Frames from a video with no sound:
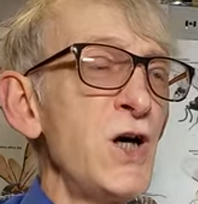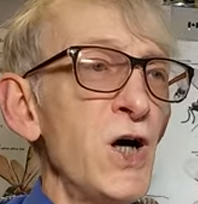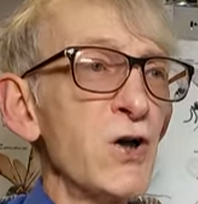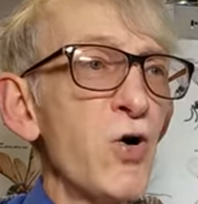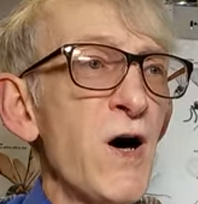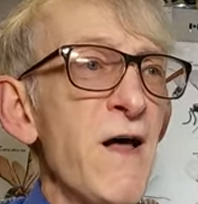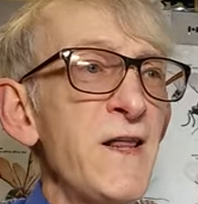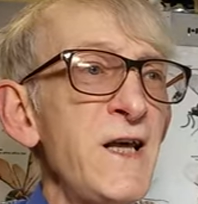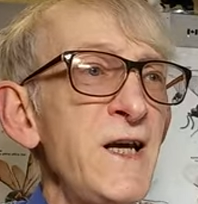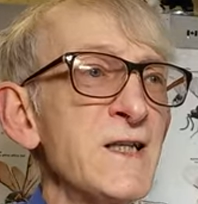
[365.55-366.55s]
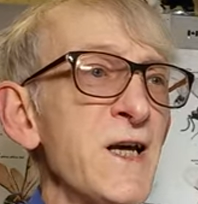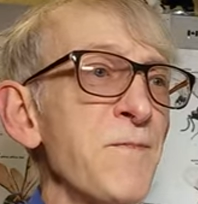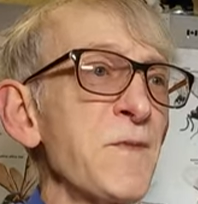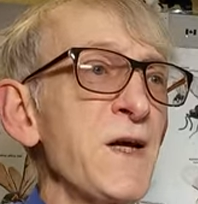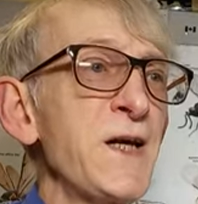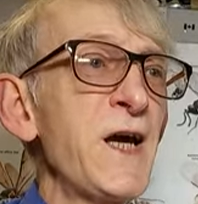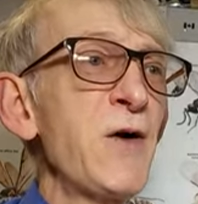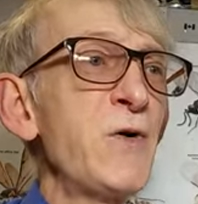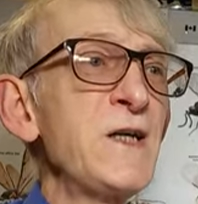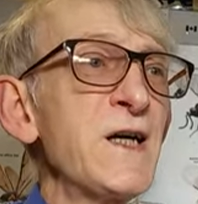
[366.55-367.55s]
And who are these?
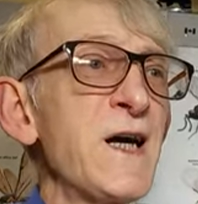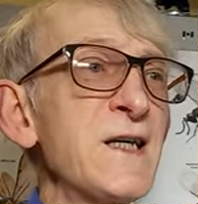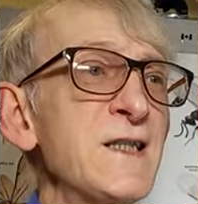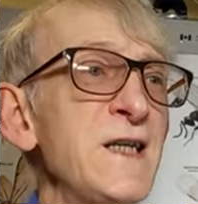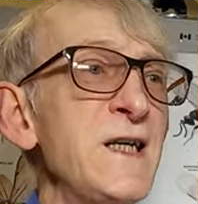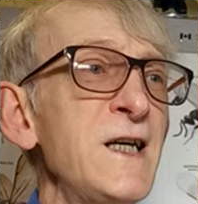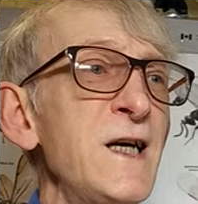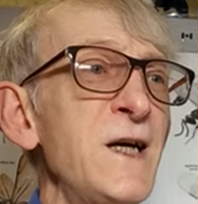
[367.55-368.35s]
Here I see